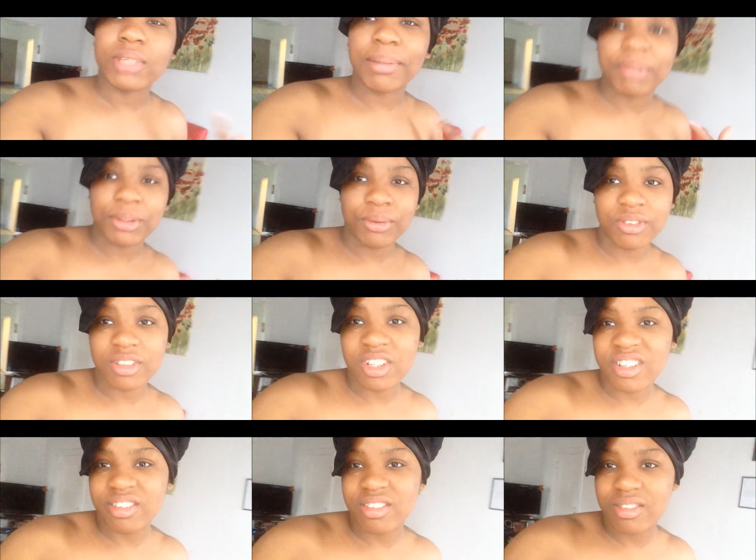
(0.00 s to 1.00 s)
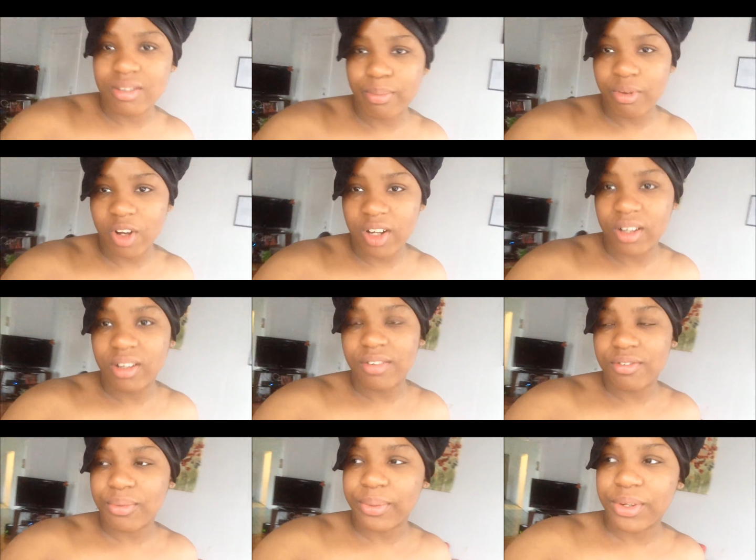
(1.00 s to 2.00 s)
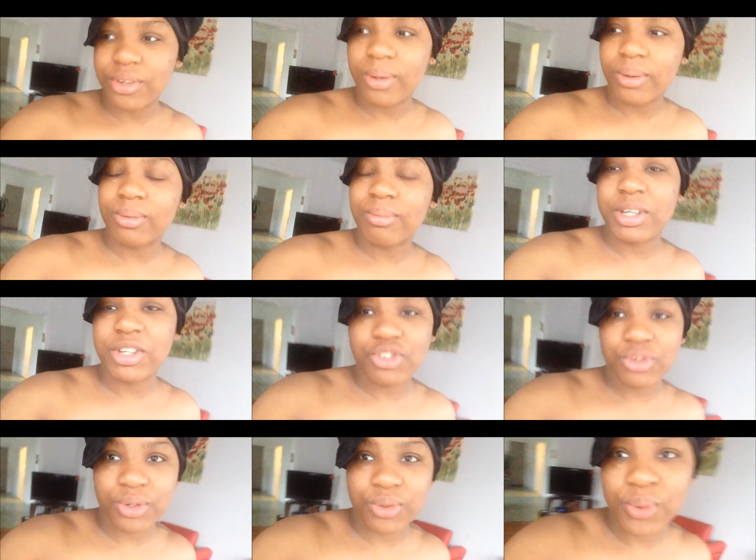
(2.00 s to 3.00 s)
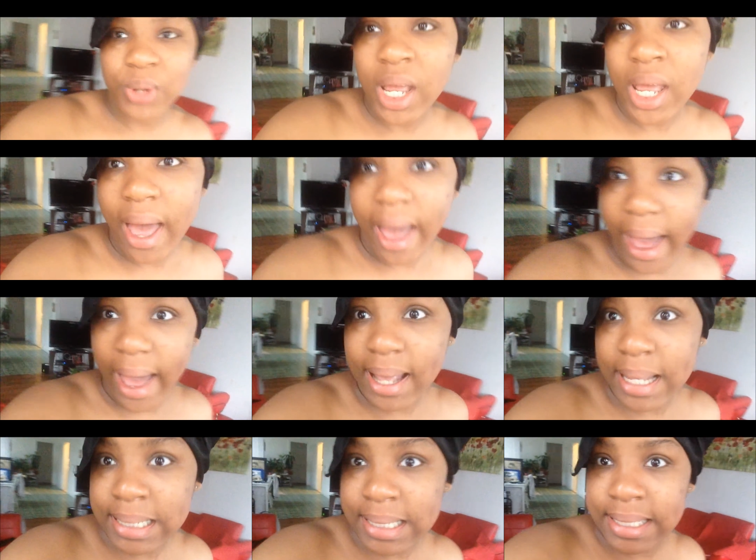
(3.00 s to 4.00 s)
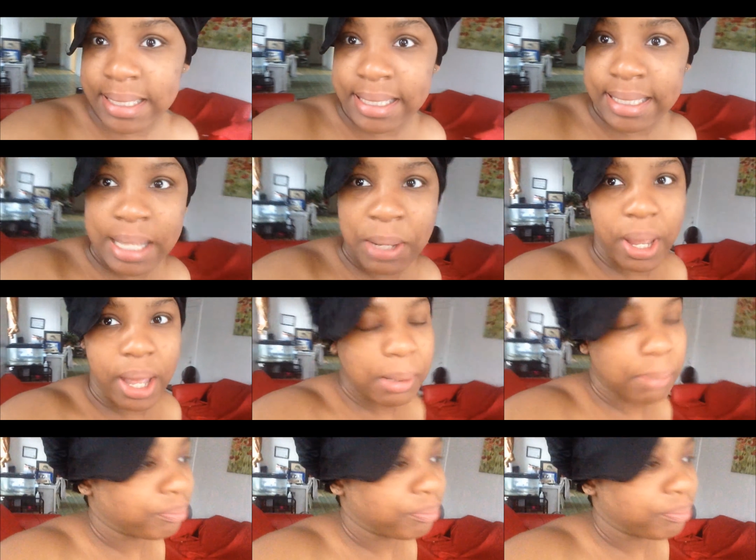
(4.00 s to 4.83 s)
I've been using this product. If you want to know, make sure you ask, okay?